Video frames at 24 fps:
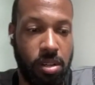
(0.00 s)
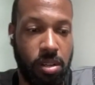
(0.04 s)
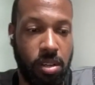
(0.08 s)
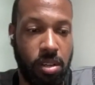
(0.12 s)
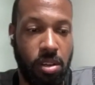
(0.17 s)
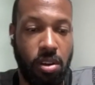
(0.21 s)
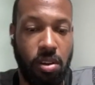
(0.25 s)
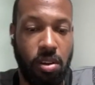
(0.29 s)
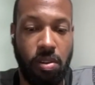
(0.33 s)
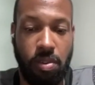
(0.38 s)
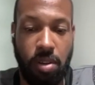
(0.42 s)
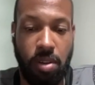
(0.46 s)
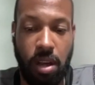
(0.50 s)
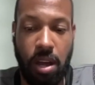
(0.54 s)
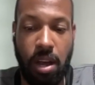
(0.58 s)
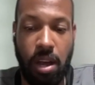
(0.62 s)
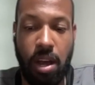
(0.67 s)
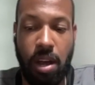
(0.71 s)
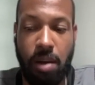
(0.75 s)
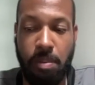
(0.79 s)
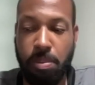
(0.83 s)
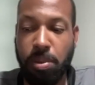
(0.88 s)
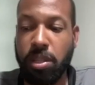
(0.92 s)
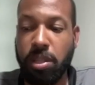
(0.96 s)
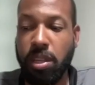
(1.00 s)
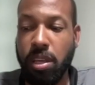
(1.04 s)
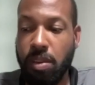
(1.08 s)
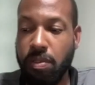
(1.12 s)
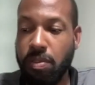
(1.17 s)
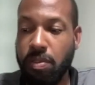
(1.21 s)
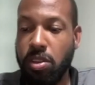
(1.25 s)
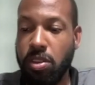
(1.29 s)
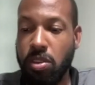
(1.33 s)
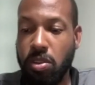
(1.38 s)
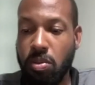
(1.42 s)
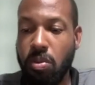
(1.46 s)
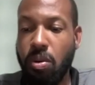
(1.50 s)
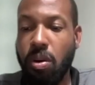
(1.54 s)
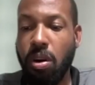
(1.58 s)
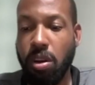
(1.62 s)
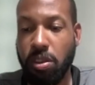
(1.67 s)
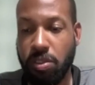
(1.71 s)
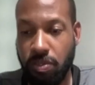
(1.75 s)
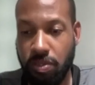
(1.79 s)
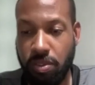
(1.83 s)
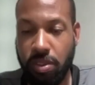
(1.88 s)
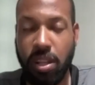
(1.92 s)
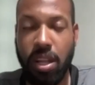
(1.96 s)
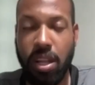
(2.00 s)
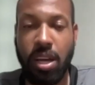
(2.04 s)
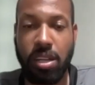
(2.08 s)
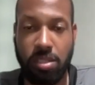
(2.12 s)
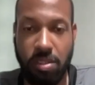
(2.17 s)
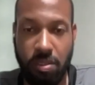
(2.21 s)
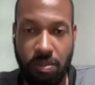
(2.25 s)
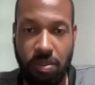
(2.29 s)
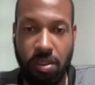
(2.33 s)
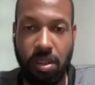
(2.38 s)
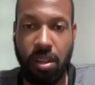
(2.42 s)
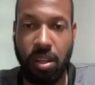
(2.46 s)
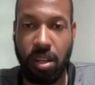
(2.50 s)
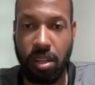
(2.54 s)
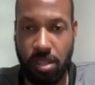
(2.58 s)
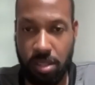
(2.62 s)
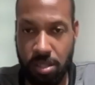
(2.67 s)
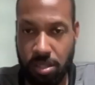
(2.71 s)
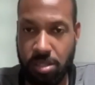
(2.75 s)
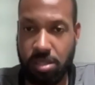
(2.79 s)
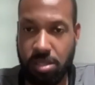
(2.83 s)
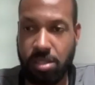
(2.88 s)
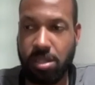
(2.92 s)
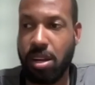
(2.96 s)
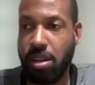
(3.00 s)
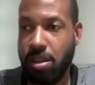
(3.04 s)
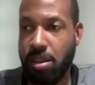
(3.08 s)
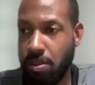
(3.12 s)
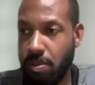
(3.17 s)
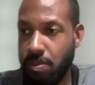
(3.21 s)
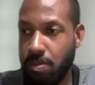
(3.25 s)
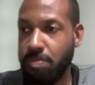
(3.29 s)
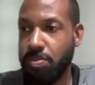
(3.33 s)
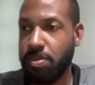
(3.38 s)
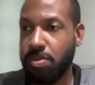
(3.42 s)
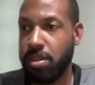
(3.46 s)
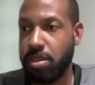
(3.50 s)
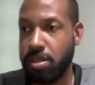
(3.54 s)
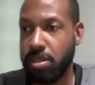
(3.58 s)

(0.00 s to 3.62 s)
you know, I believe in you all's philosophy. Like, this is how